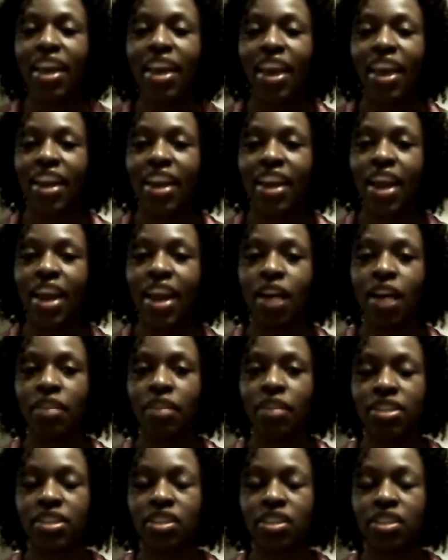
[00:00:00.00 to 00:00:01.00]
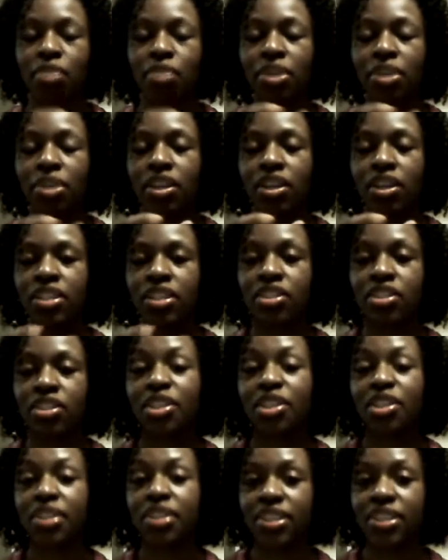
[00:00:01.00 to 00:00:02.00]
And how that's going to be done is
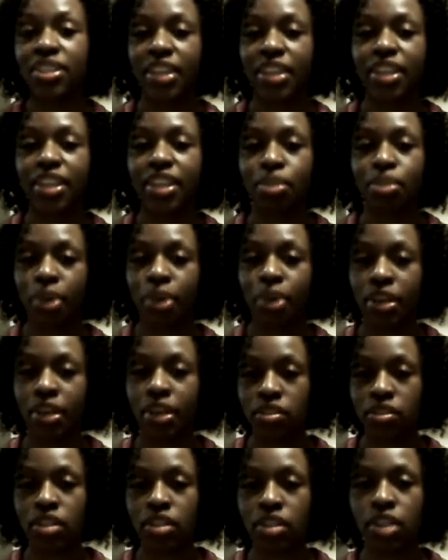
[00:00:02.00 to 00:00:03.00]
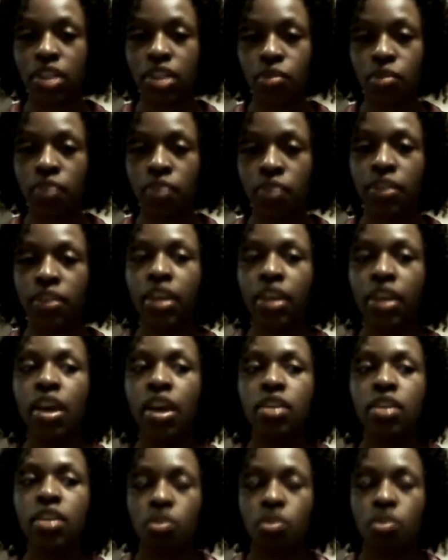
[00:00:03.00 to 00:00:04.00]
30 seconds per exercise roughly.
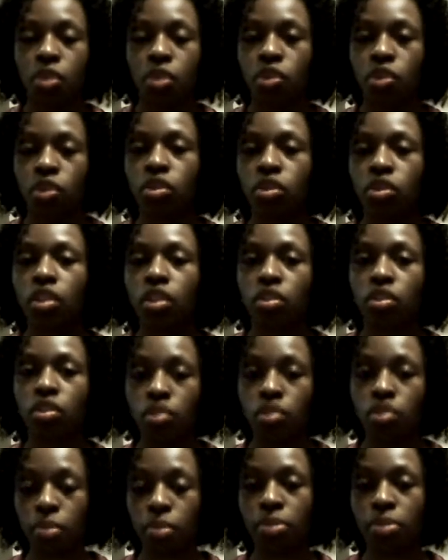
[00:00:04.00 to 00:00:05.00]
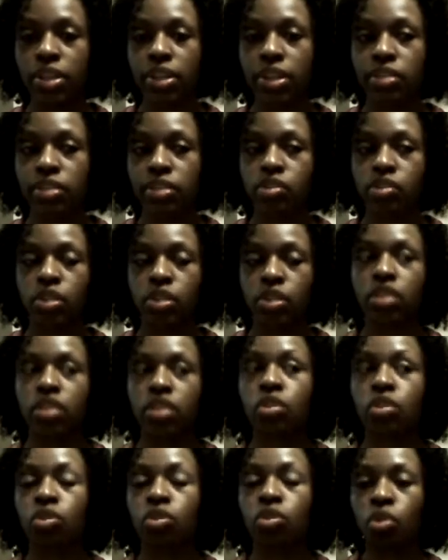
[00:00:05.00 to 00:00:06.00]
So when you do the 3 minutes of strength, you'll
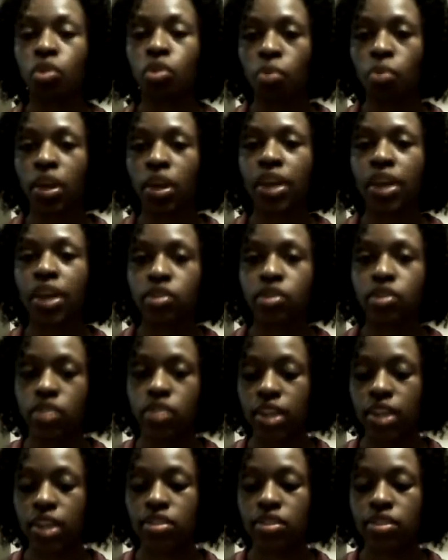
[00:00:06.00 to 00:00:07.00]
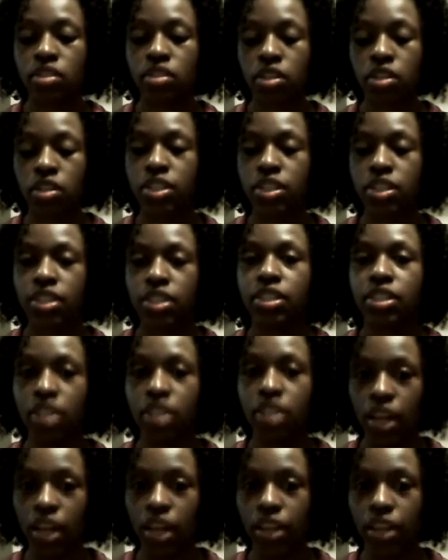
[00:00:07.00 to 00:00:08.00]
do 3 exercises, 30, 60,
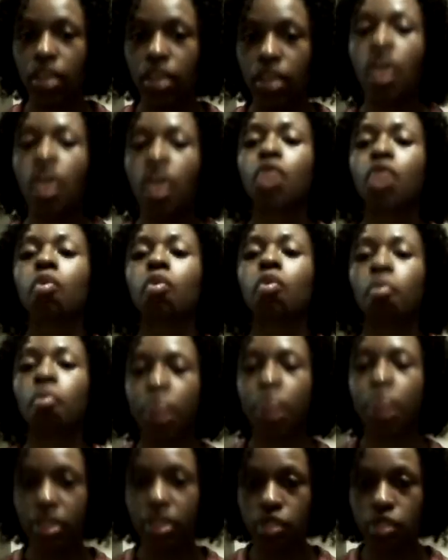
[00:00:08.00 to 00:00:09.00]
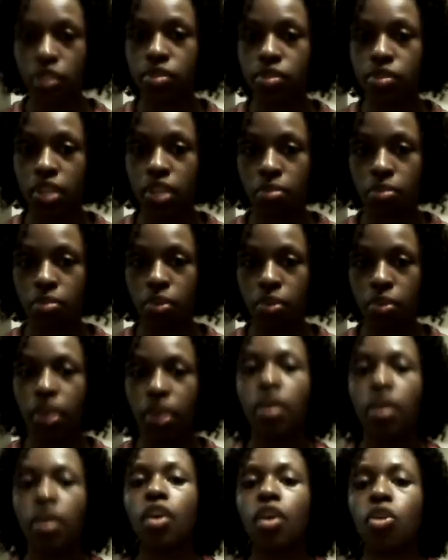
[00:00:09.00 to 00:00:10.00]
90. You will repeat those same 3.
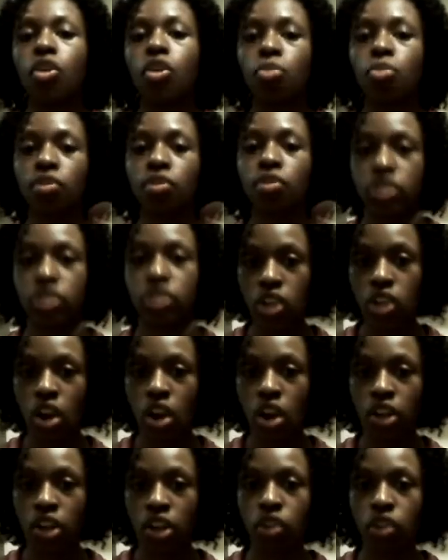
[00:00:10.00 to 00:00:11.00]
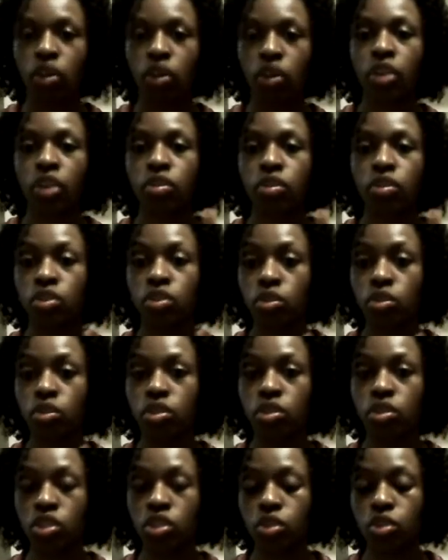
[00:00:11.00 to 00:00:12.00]
You move on to cardio, and you'll do
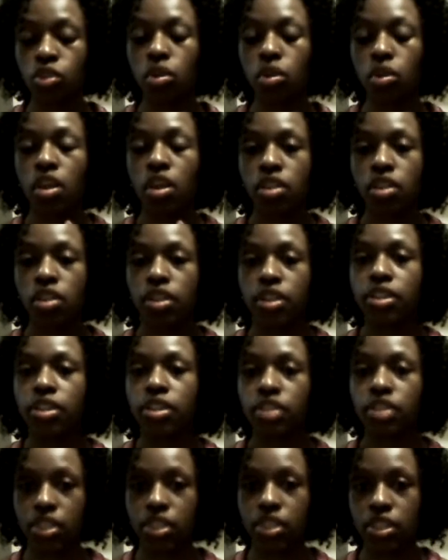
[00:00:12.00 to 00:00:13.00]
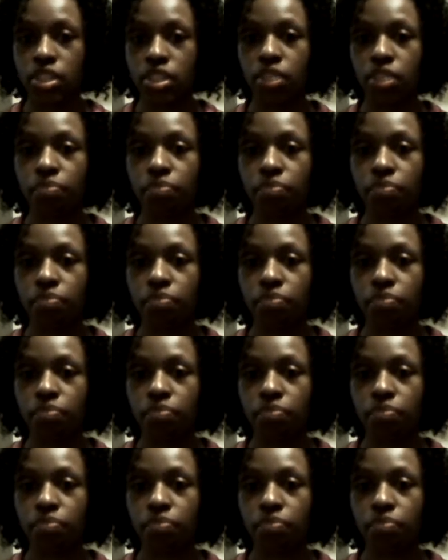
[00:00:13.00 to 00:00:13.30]
2, 30, 60.